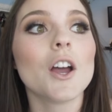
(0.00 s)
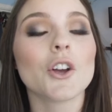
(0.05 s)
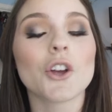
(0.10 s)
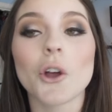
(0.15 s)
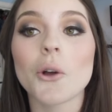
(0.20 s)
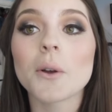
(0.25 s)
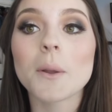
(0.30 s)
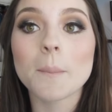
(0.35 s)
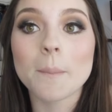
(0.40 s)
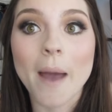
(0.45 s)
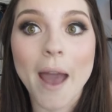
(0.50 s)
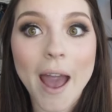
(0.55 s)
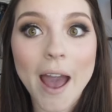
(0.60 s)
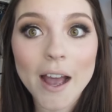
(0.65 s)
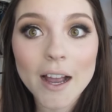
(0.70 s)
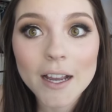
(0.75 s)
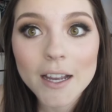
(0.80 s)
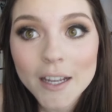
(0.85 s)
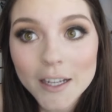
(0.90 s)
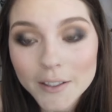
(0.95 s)
go to
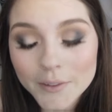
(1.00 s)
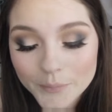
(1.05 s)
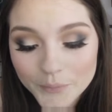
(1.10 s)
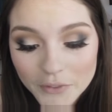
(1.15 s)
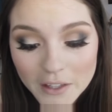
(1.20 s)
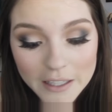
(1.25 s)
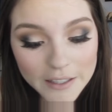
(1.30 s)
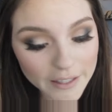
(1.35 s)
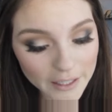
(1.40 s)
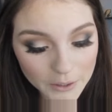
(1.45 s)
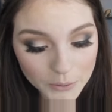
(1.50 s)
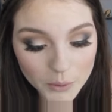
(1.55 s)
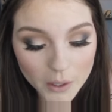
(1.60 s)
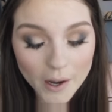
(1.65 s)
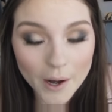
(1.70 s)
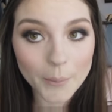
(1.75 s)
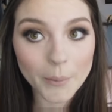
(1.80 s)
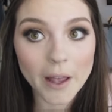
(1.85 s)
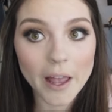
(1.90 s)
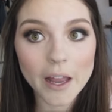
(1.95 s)
MAC, because that's where
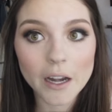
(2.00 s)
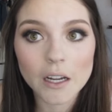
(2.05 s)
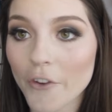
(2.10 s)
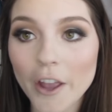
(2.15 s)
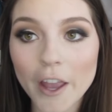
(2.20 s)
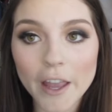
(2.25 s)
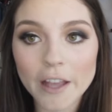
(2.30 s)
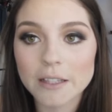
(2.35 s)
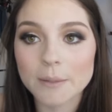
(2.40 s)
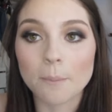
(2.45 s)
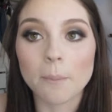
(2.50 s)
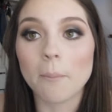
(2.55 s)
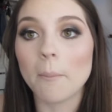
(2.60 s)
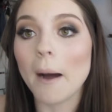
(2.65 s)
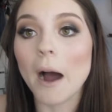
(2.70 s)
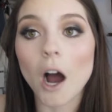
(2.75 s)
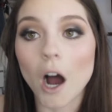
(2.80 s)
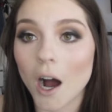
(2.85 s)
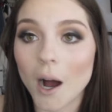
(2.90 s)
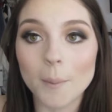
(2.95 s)
I went, it's
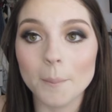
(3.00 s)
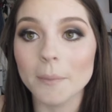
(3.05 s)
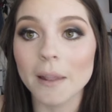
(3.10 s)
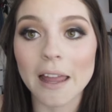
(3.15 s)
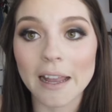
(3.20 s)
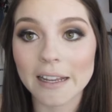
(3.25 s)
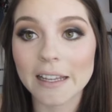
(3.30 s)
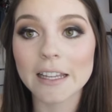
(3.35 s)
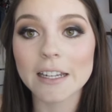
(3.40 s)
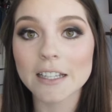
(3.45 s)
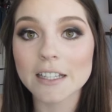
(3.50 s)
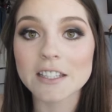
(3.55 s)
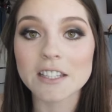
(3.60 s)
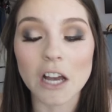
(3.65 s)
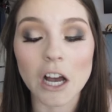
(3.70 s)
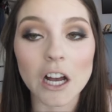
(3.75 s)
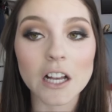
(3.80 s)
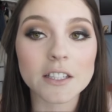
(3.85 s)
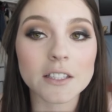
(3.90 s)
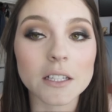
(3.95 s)
bomb. Like it is
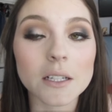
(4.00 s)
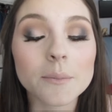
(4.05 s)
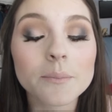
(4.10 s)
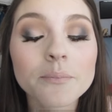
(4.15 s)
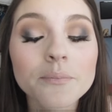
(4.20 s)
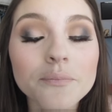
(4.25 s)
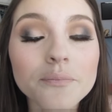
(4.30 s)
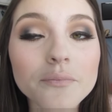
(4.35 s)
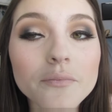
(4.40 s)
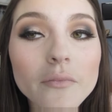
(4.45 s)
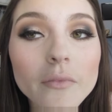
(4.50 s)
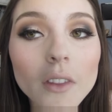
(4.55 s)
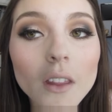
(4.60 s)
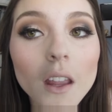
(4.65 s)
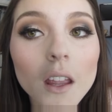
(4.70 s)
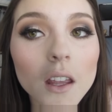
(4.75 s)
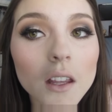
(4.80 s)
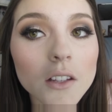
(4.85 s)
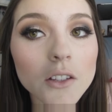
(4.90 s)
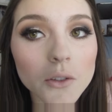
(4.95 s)
awesome.
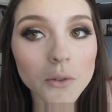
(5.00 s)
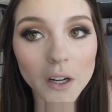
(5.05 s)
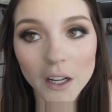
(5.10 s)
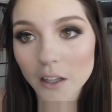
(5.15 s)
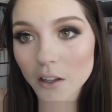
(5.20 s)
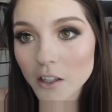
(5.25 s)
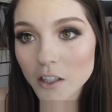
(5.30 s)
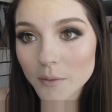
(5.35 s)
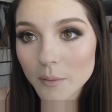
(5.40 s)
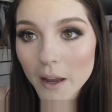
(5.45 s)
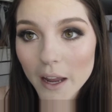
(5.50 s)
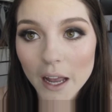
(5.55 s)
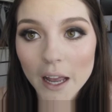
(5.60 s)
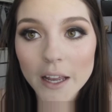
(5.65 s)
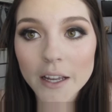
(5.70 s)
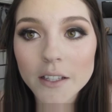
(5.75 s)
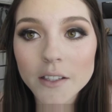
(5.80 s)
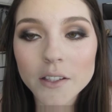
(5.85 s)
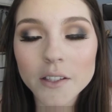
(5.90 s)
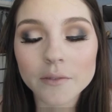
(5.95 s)
So when I close
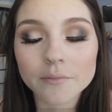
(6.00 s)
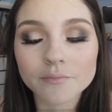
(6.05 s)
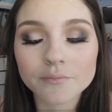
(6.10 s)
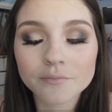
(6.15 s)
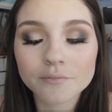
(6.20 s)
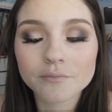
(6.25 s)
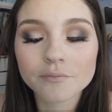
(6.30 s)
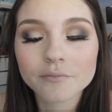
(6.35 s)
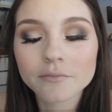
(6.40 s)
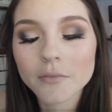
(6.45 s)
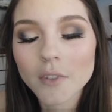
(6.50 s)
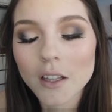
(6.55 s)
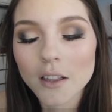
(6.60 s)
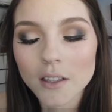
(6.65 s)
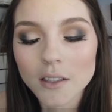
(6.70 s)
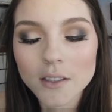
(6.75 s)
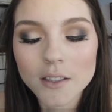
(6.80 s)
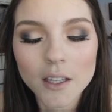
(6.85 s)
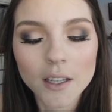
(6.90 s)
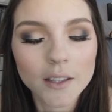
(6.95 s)
my eyes, it
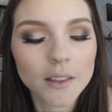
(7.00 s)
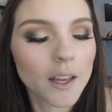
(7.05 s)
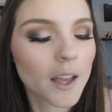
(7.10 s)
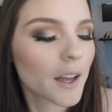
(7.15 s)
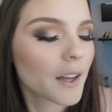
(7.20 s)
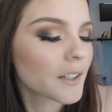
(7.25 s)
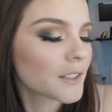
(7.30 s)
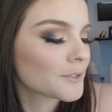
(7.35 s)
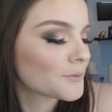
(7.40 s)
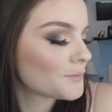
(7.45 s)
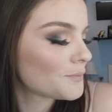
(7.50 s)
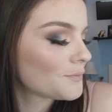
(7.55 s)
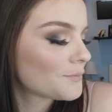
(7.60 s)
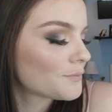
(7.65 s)
looks like that.